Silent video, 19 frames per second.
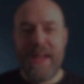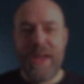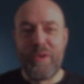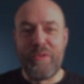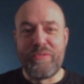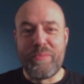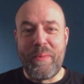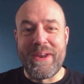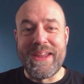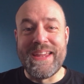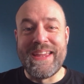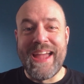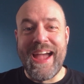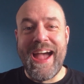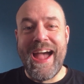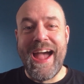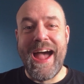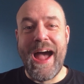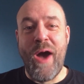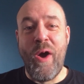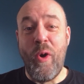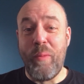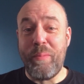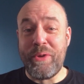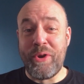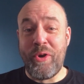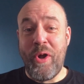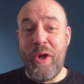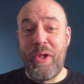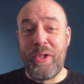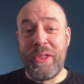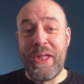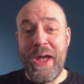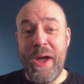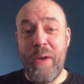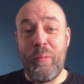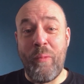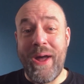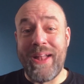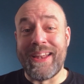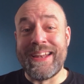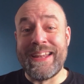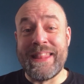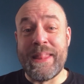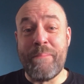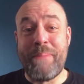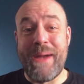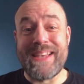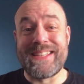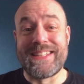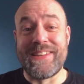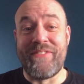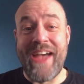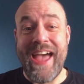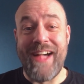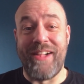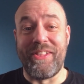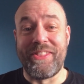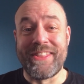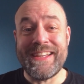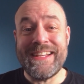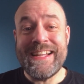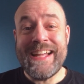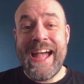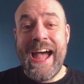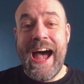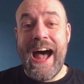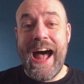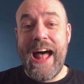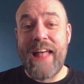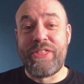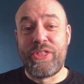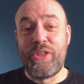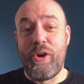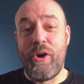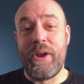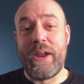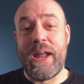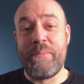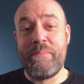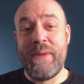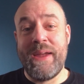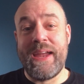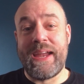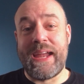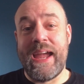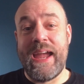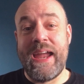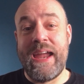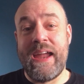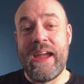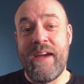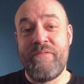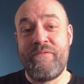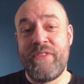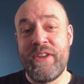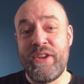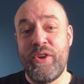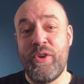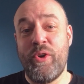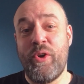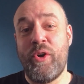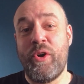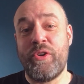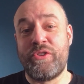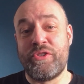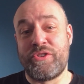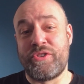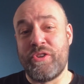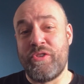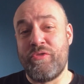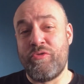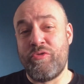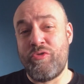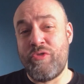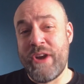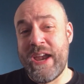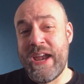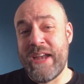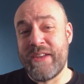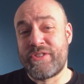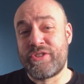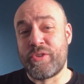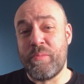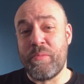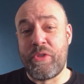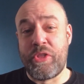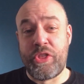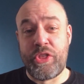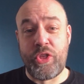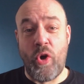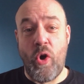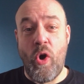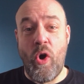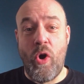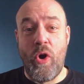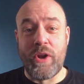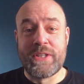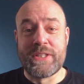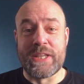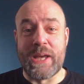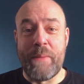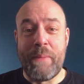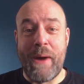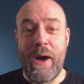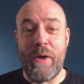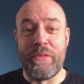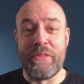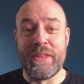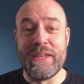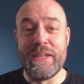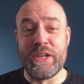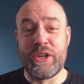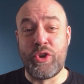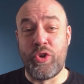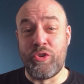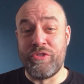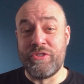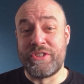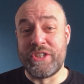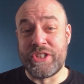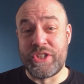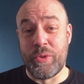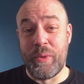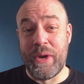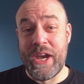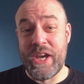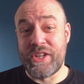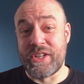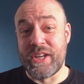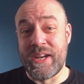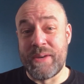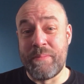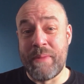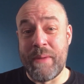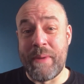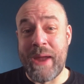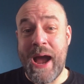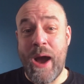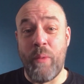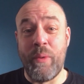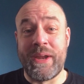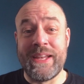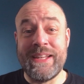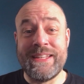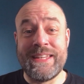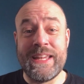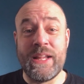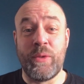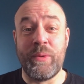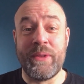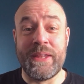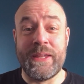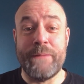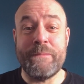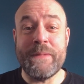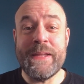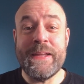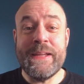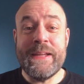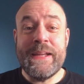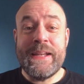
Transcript: Hello everybody, I hope you're all well and in the best of health. I thought I'd make a video just to raise some thoughts about the current situation and maybe how we can deal with it.